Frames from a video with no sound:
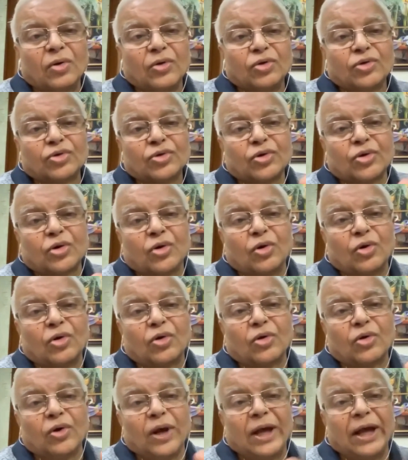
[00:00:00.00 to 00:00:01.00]
You should
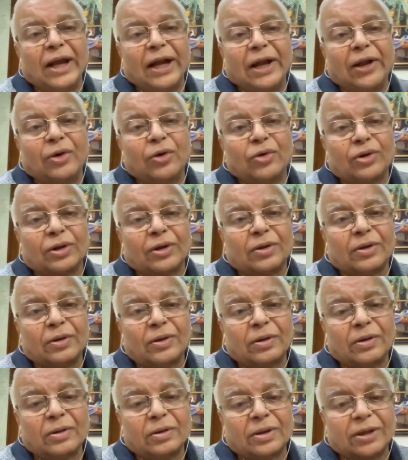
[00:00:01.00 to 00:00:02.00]
go to LAO
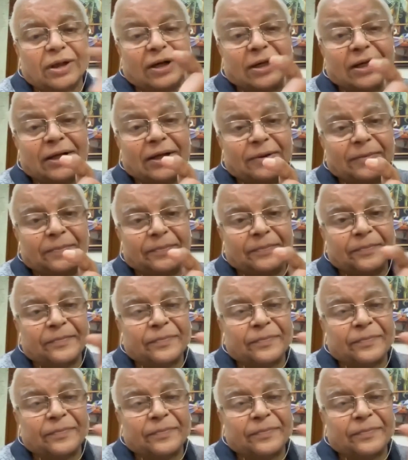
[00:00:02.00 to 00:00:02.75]
30.